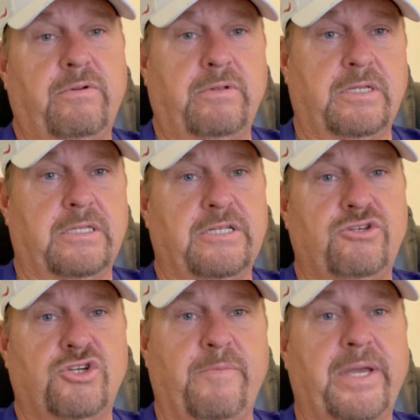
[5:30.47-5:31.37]
And then you
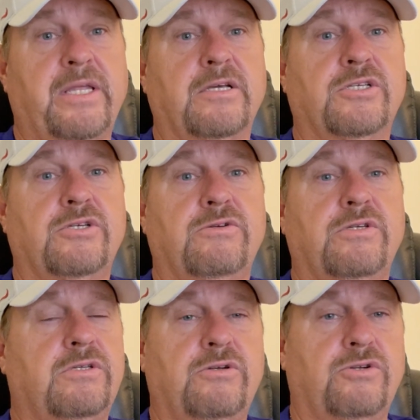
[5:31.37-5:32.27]
start making
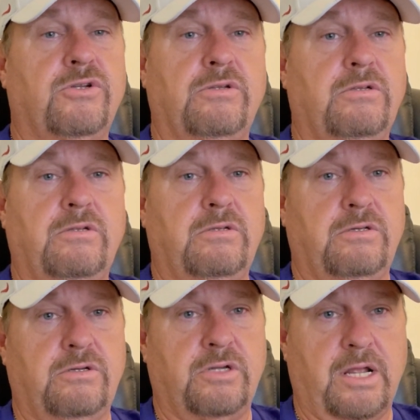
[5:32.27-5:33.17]
excuses.
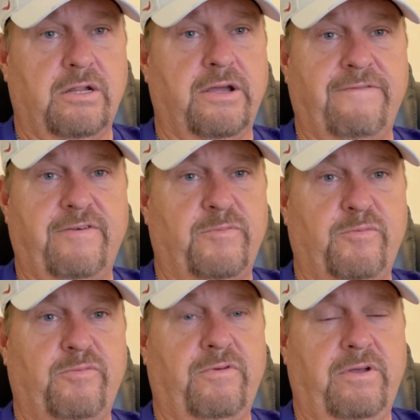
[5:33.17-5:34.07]
You got to look at it from
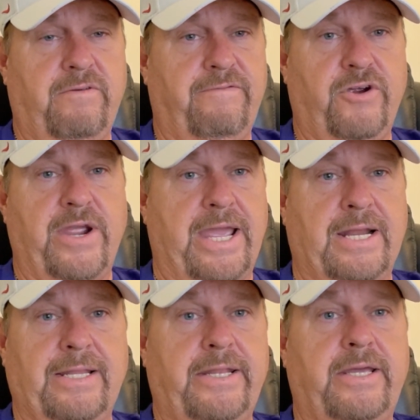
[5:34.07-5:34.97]
a very
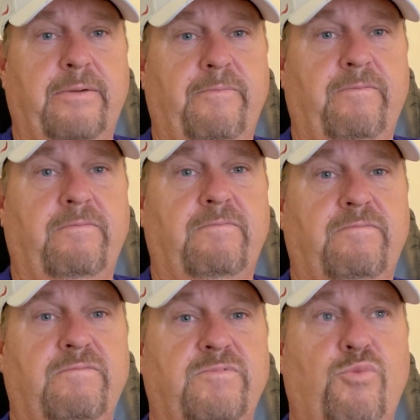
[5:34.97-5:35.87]
analytic
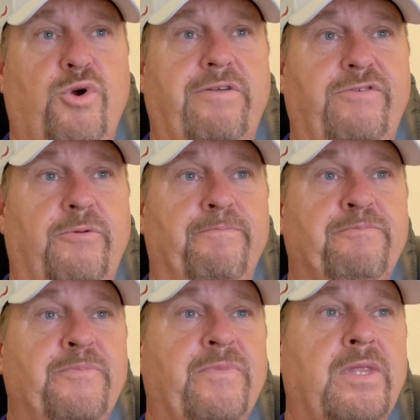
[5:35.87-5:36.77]
point of view.
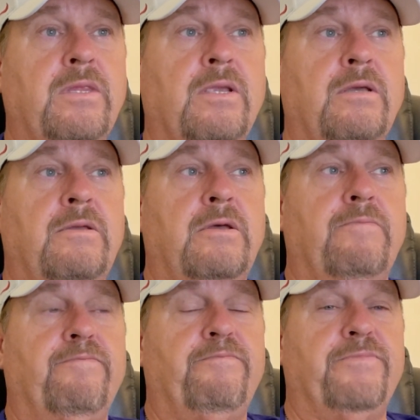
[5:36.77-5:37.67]

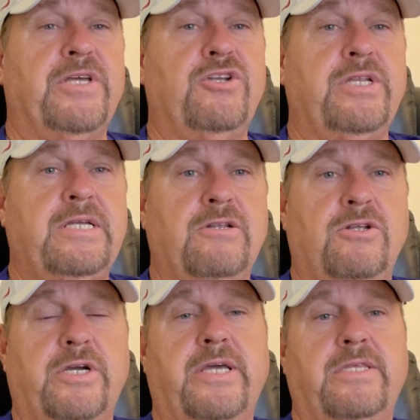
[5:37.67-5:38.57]
Then you need to
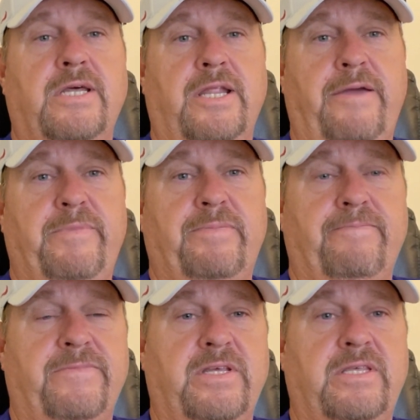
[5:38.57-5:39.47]
look at the alignment.
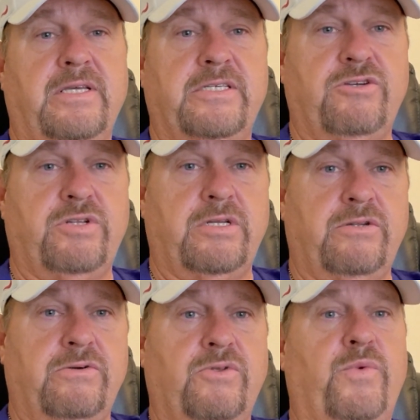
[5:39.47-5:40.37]
The things that you did
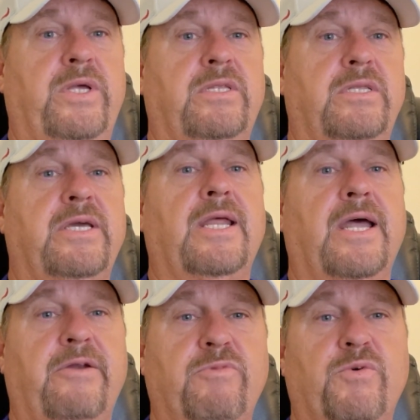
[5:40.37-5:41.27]
during the week, did they
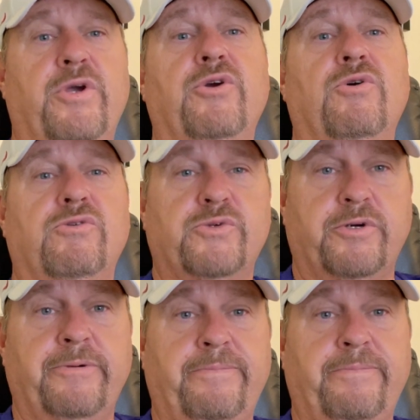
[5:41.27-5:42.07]
align with what your goals were?